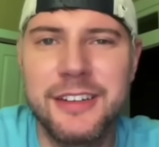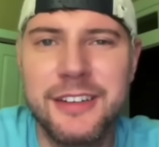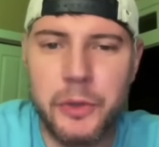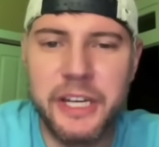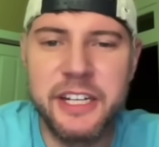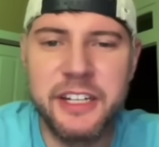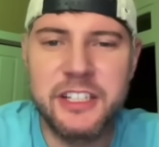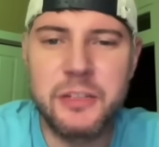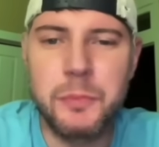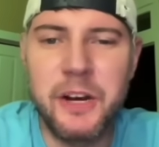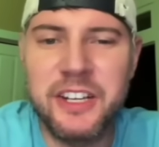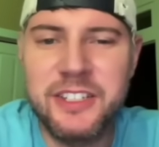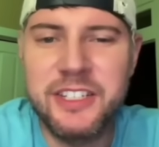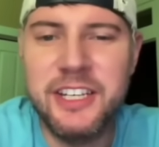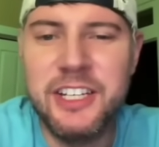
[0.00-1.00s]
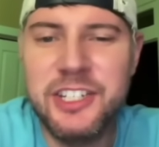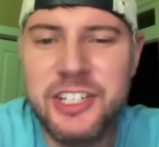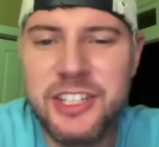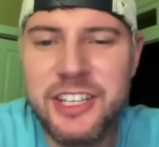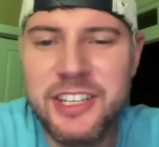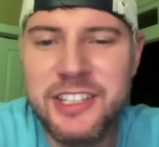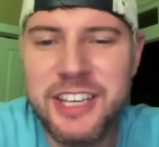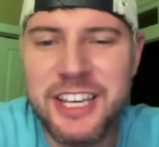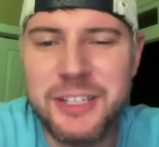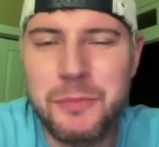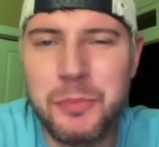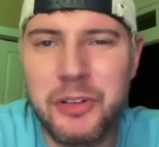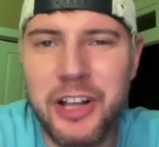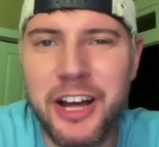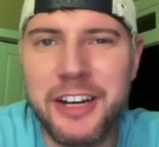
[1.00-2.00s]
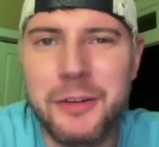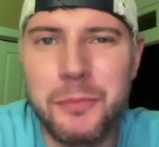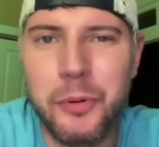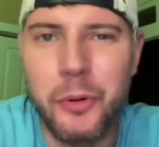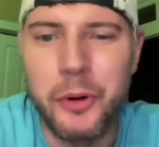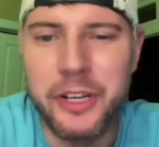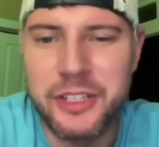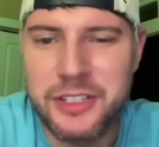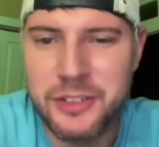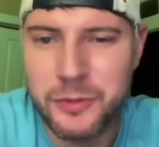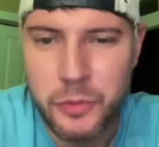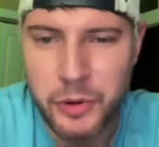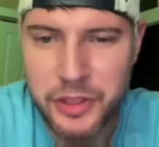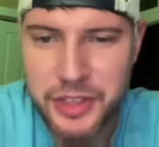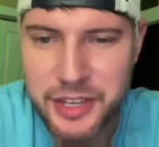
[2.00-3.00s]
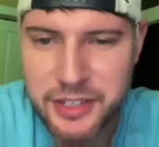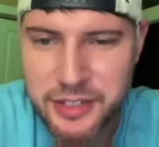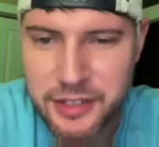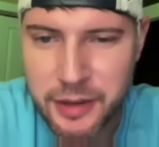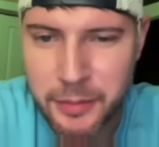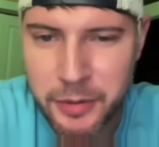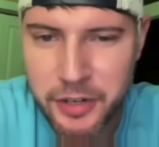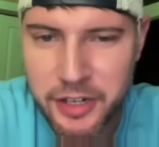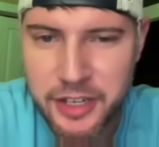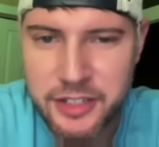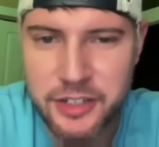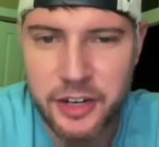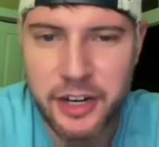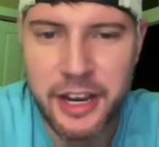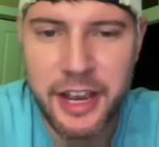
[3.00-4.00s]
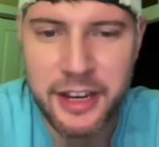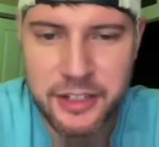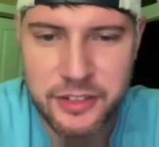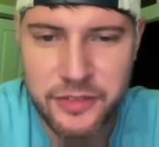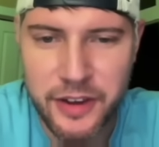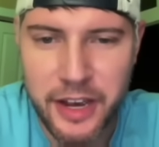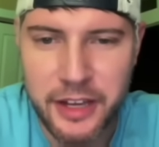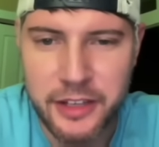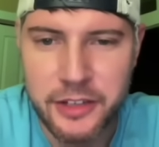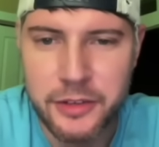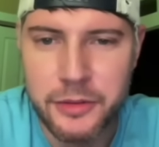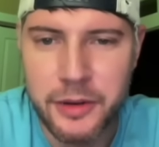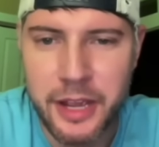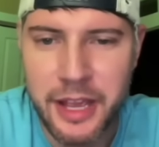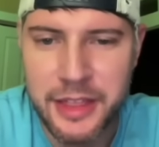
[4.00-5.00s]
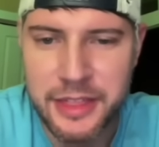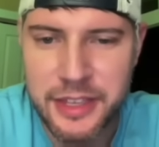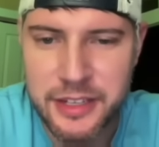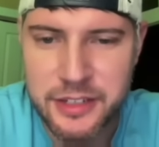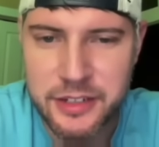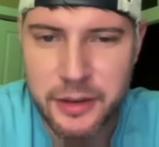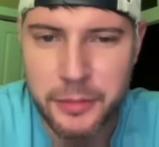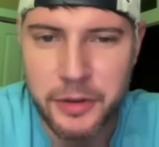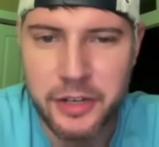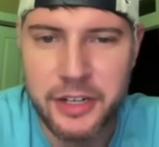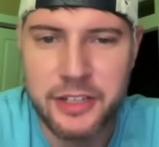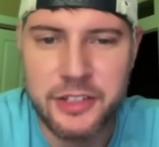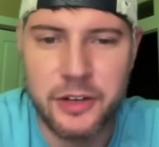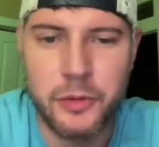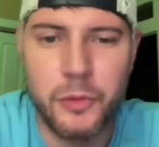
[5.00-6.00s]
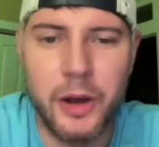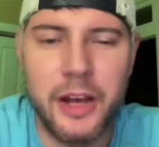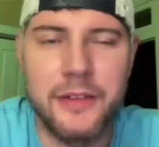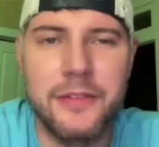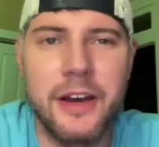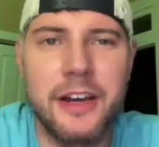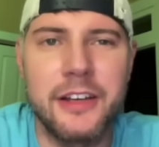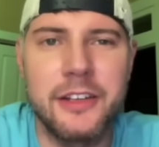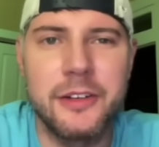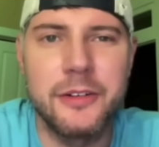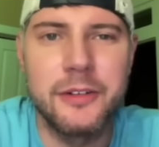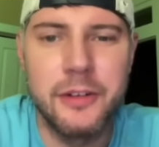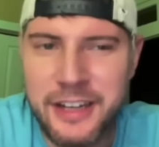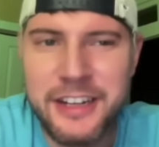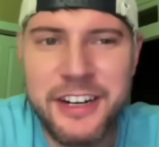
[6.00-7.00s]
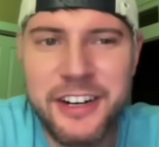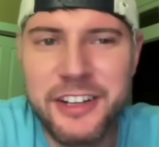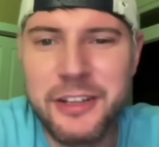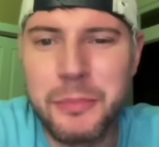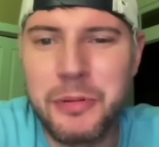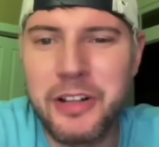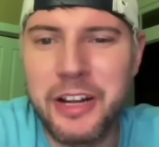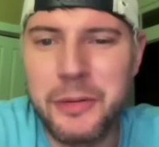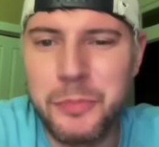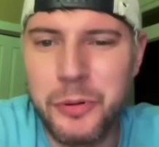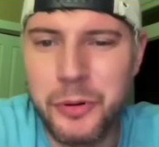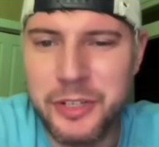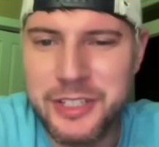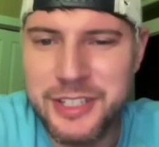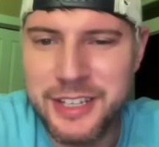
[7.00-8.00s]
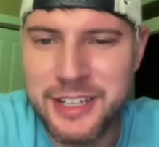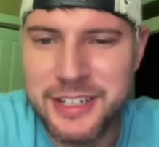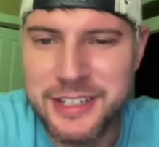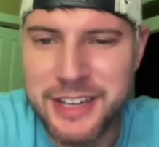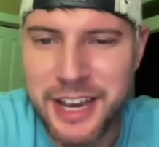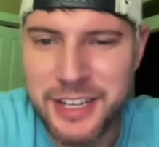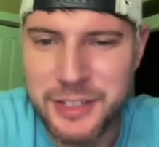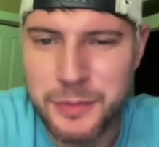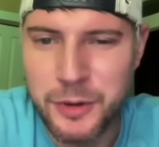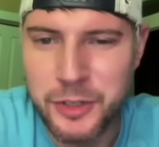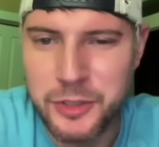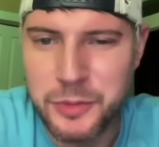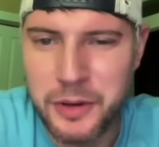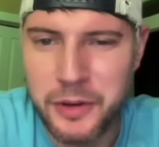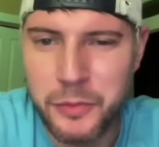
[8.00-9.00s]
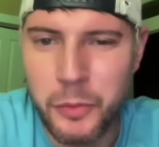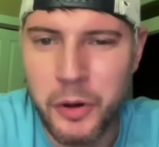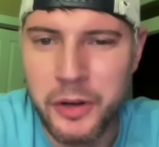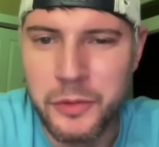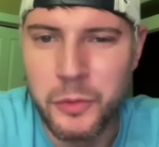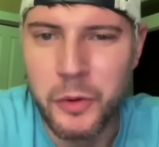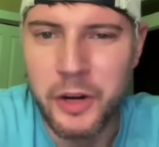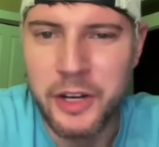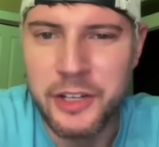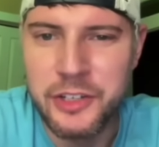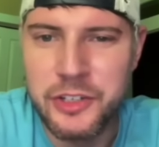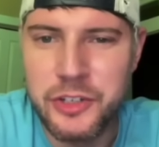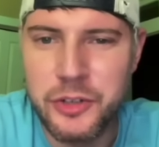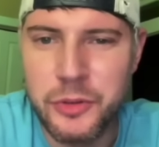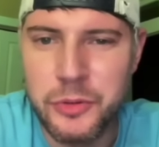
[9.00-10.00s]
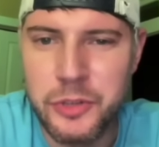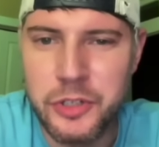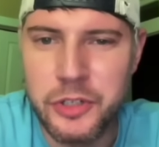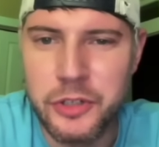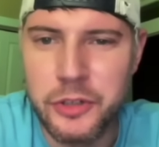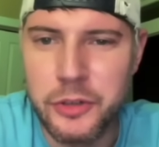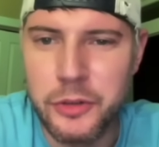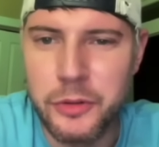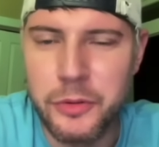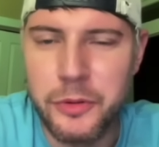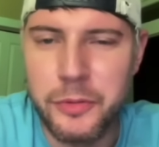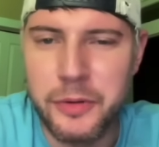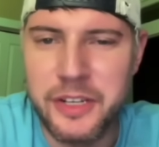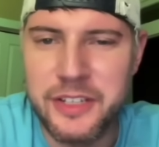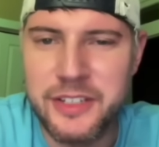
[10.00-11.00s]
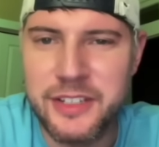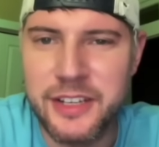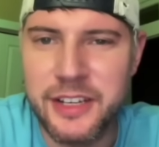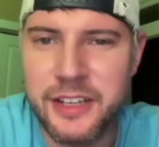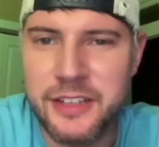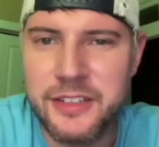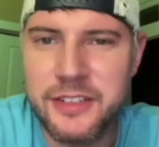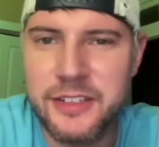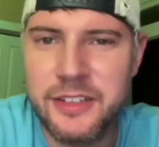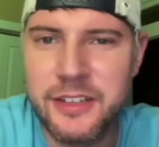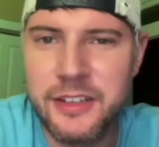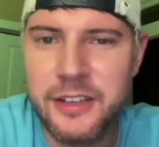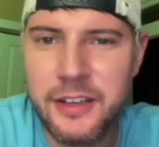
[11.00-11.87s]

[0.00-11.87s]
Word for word: We can express each of these as plotted points where this number is our X value and this number is our Y value. And here are the plotted points in Desmos. We have 1, 1, 2, 2, 3, 6.